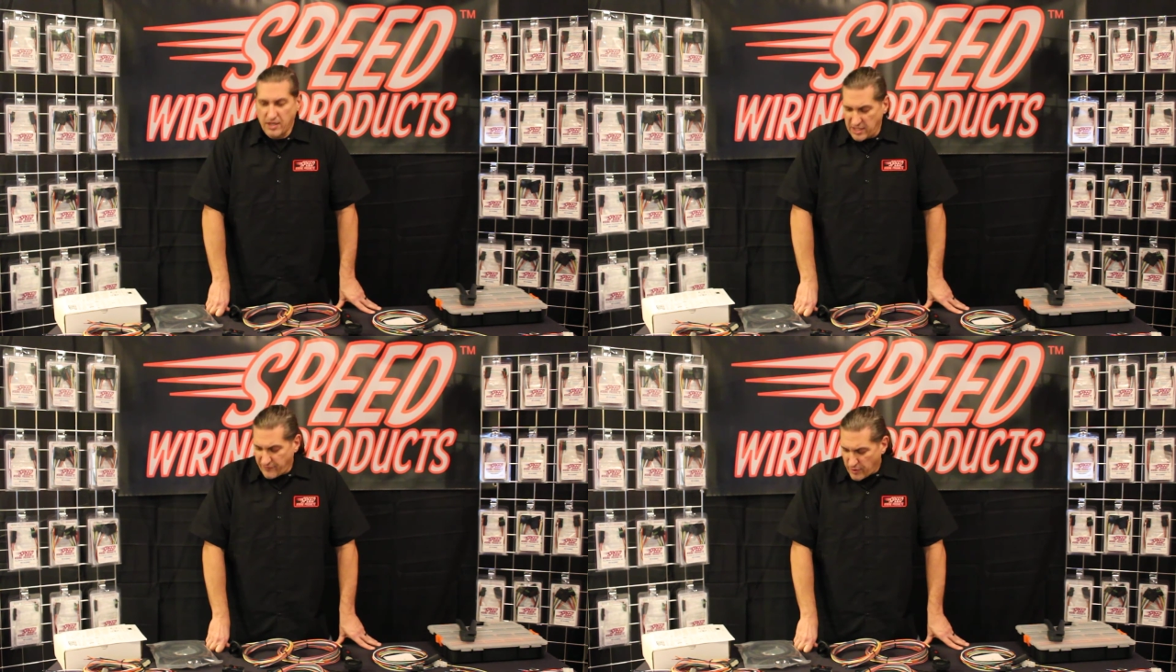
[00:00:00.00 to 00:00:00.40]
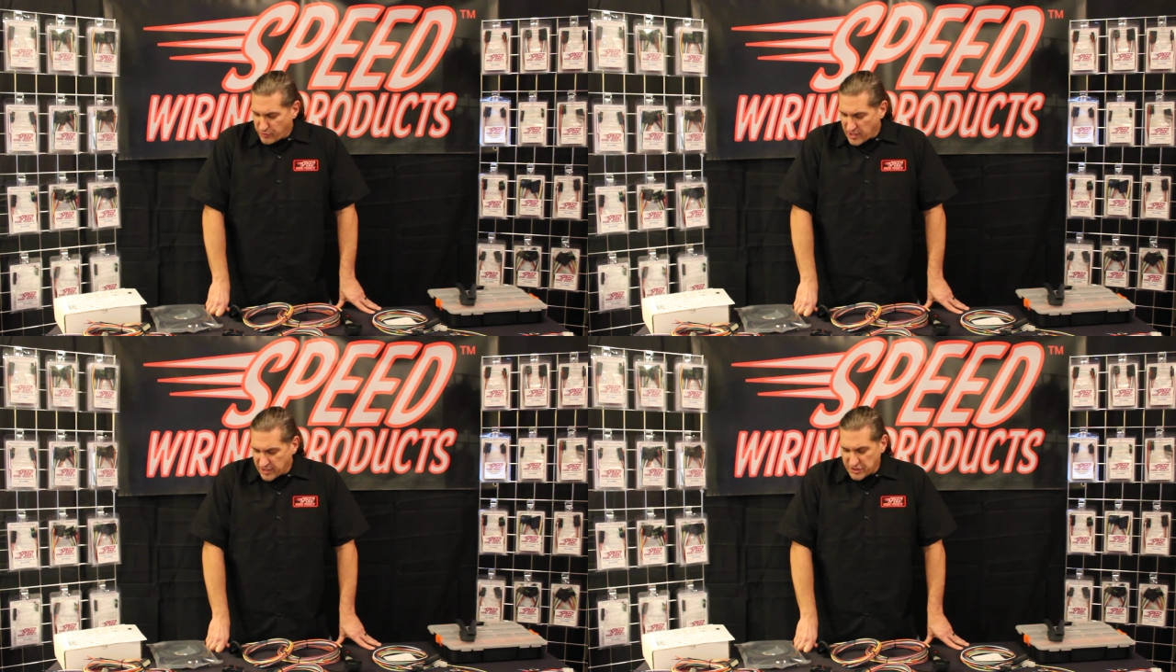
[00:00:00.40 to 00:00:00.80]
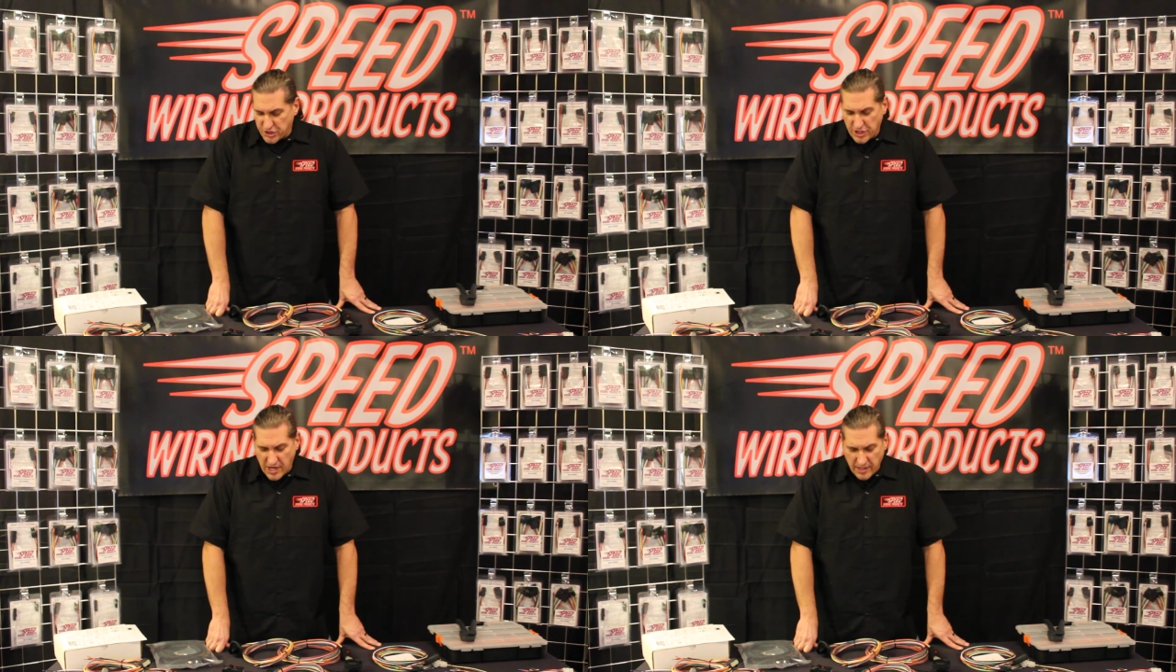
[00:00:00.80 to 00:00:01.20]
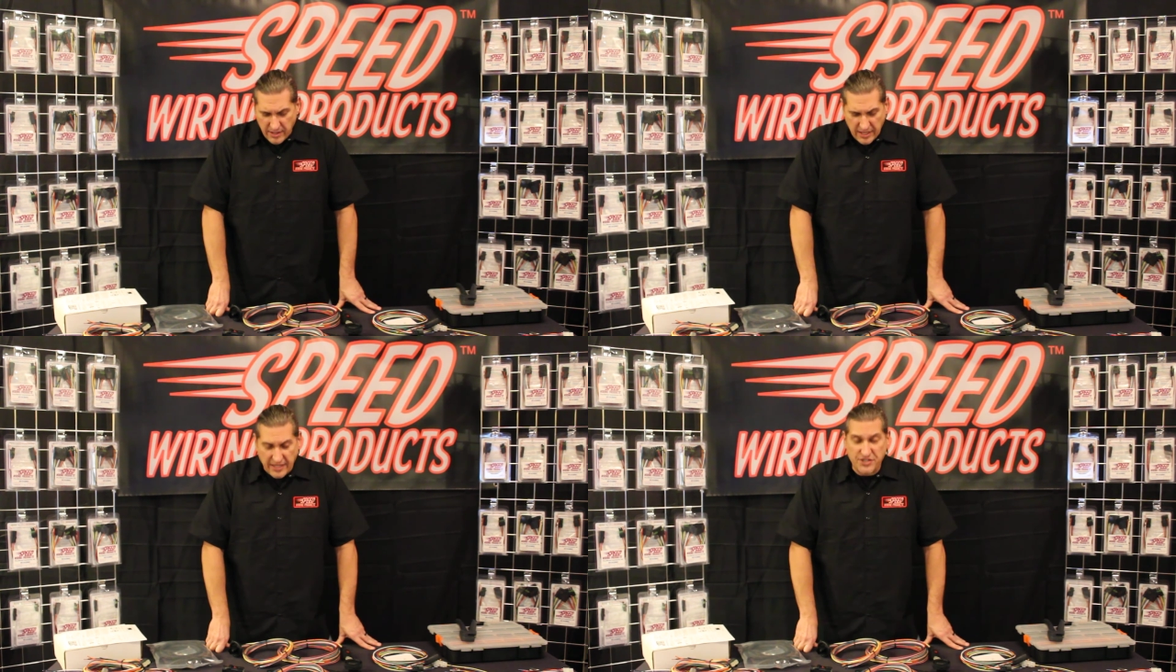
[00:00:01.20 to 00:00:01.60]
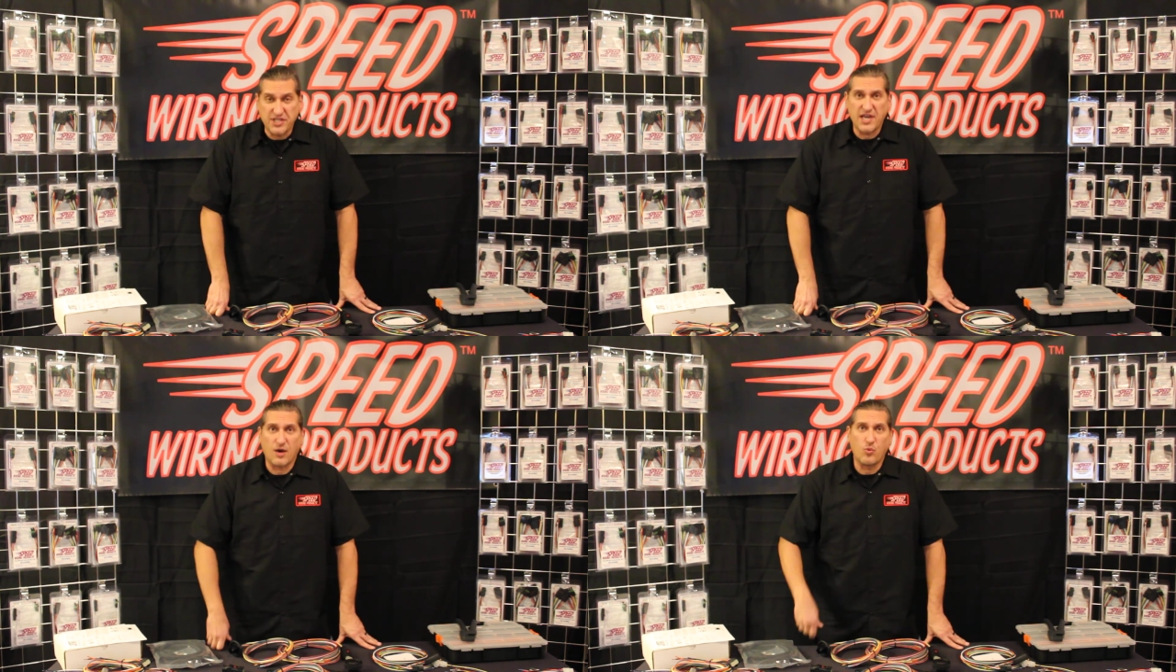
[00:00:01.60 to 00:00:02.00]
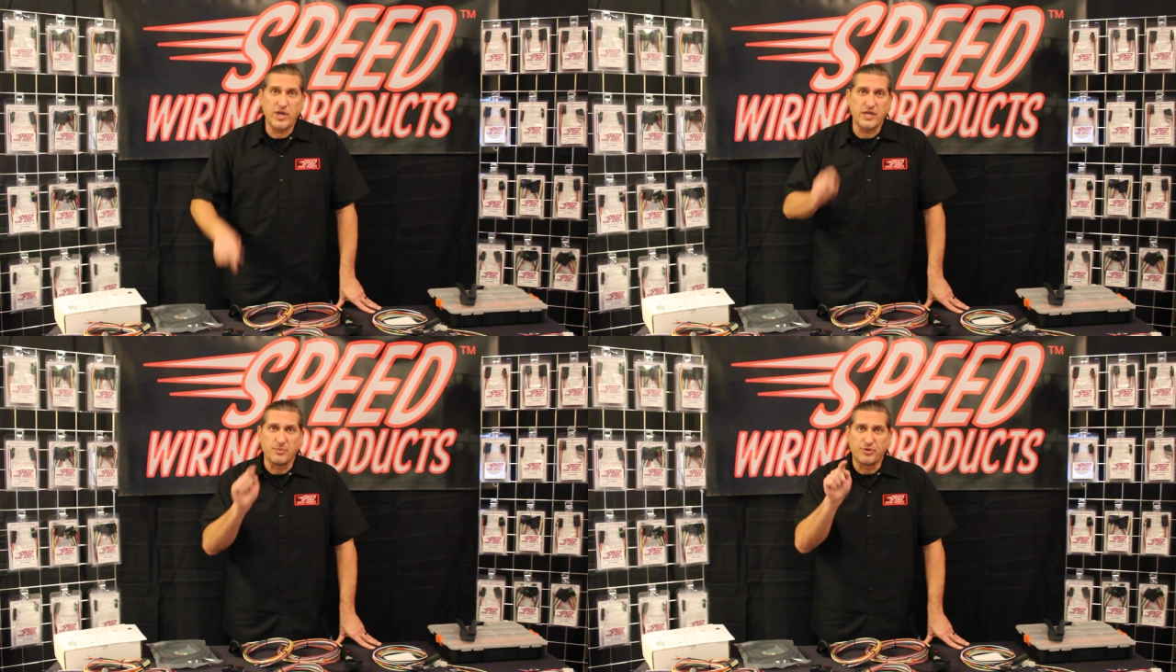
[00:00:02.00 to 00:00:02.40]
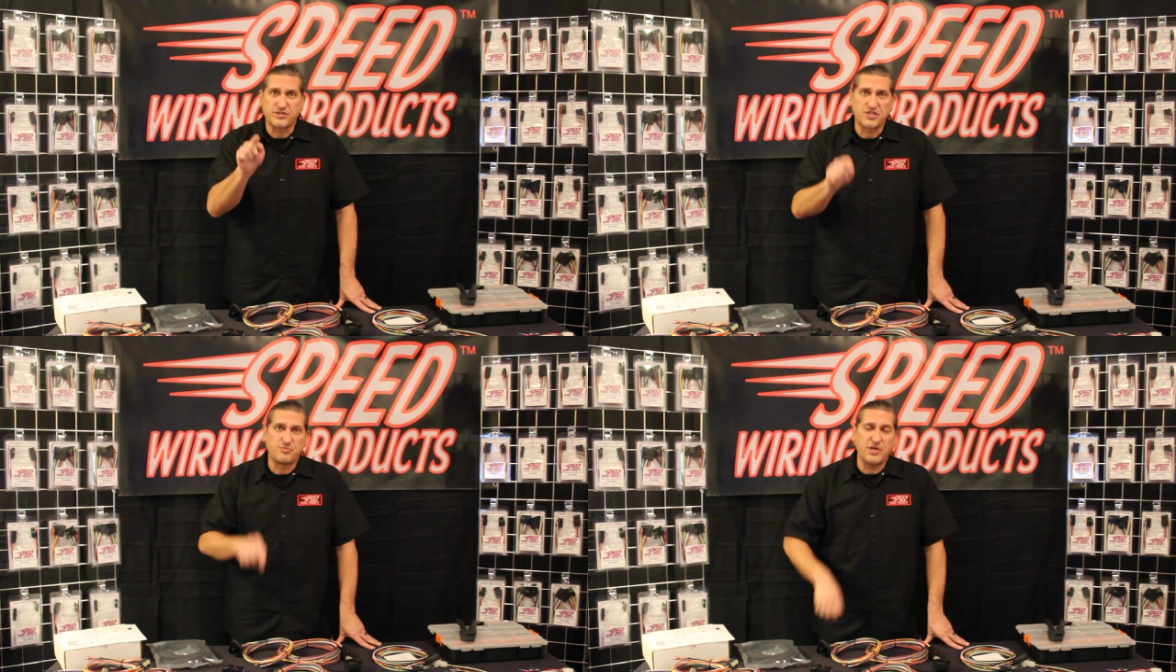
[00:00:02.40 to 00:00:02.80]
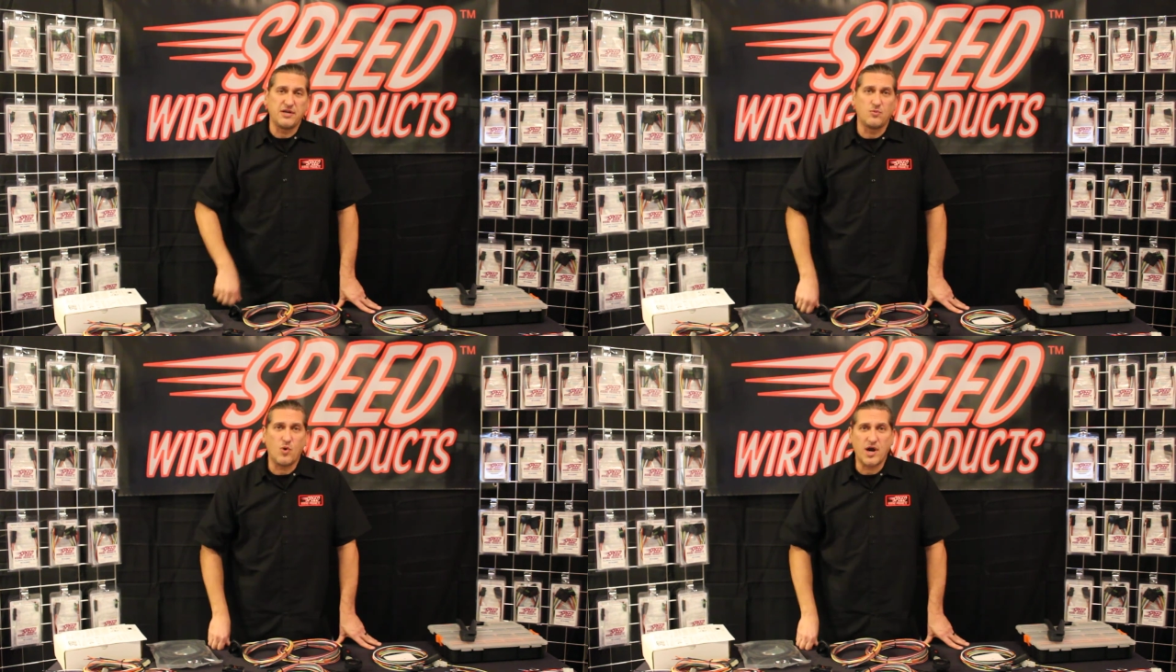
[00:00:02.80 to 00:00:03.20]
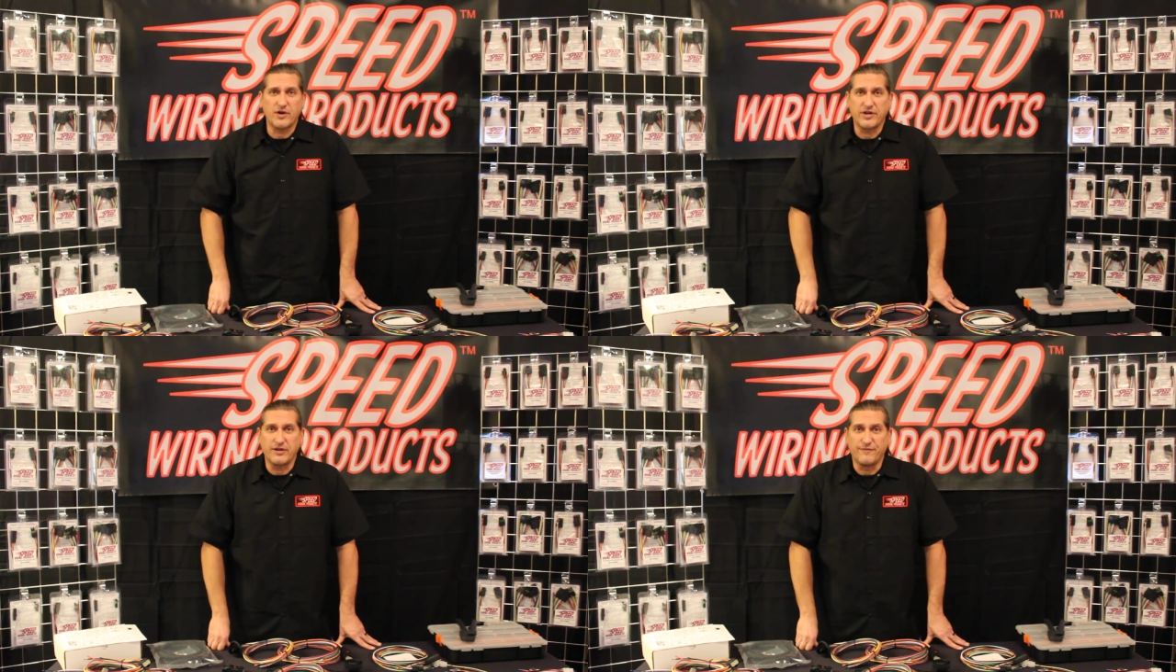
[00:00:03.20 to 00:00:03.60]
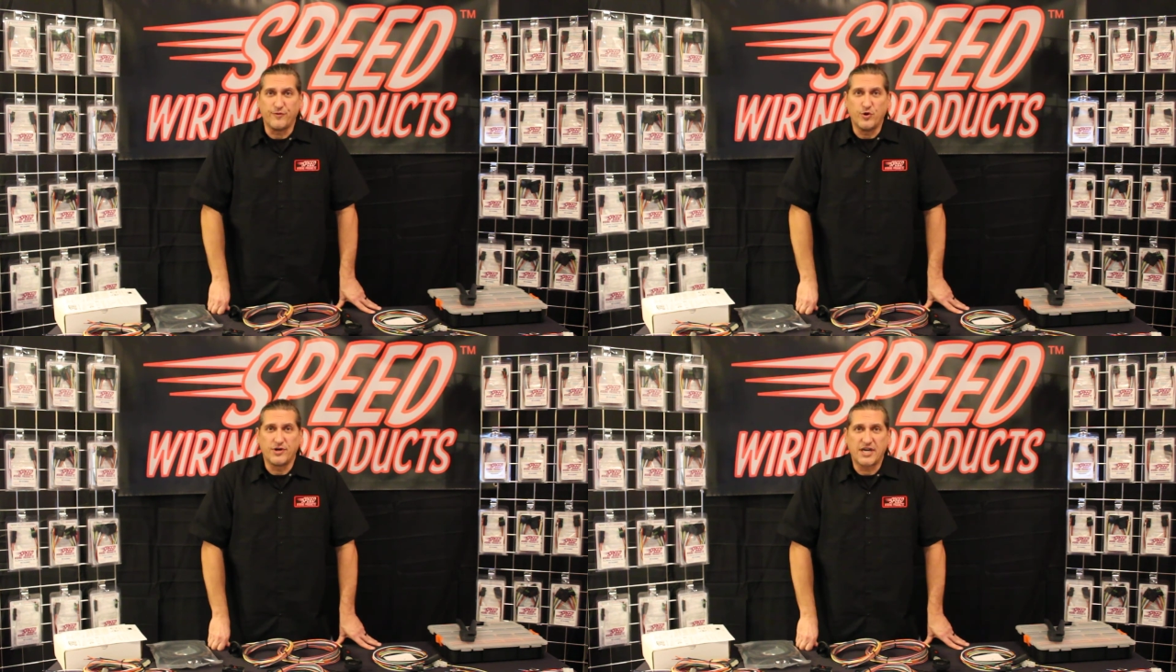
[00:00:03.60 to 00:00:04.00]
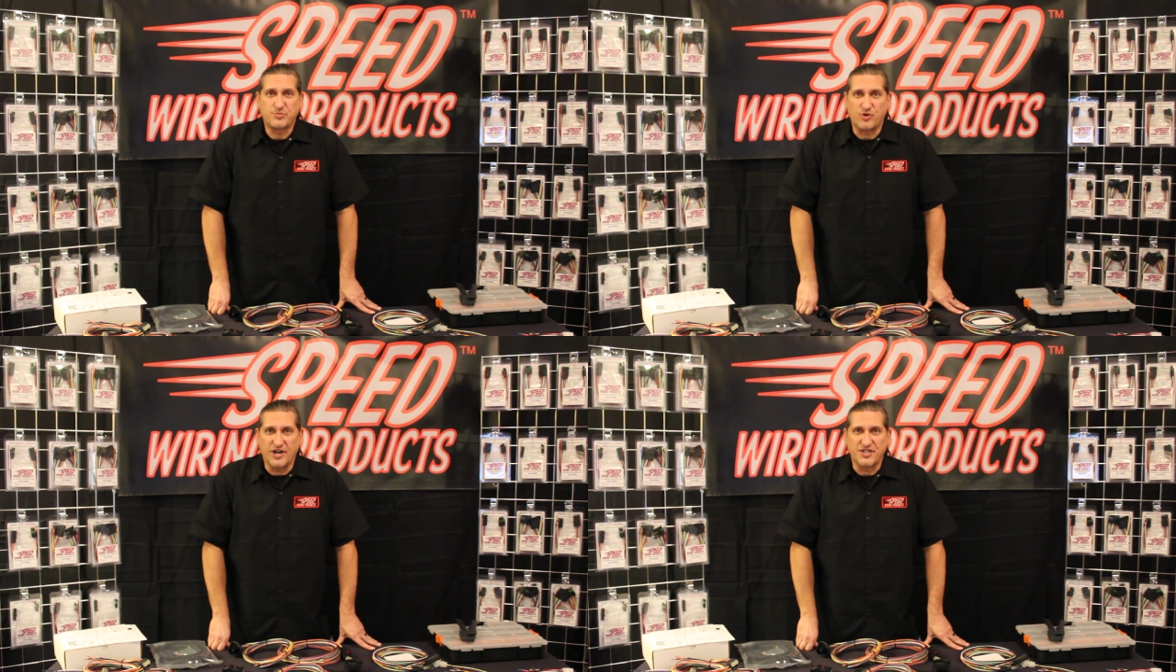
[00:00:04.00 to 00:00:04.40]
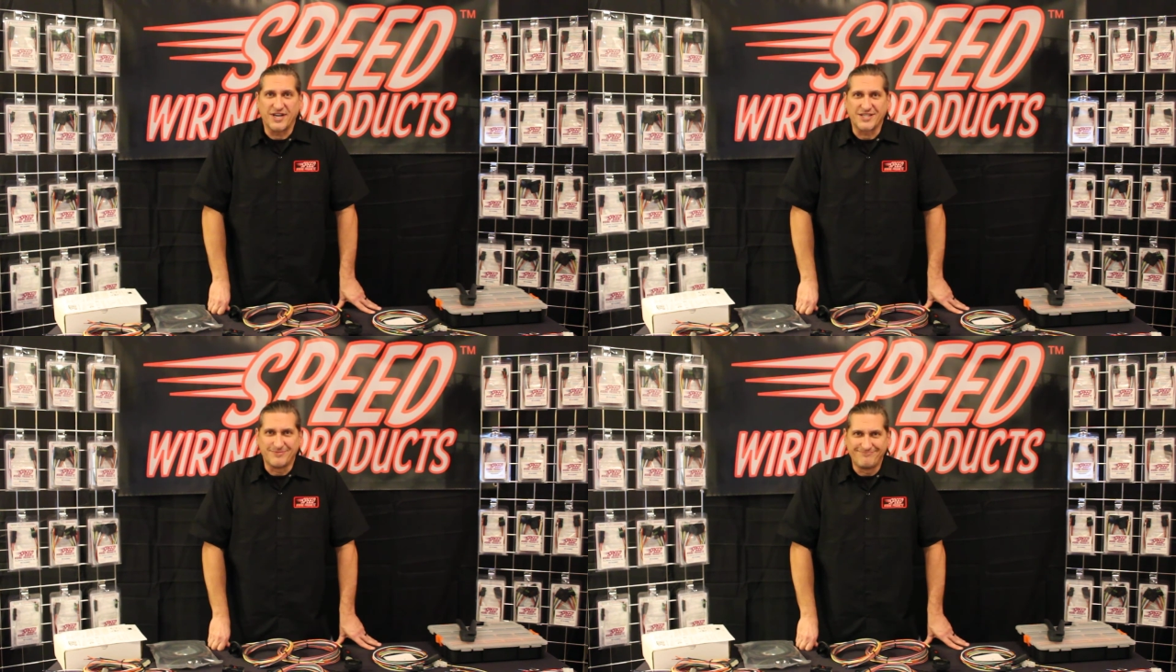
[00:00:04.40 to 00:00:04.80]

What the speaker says: give our products a shot, and see how we can put the speed in wiring for your next project.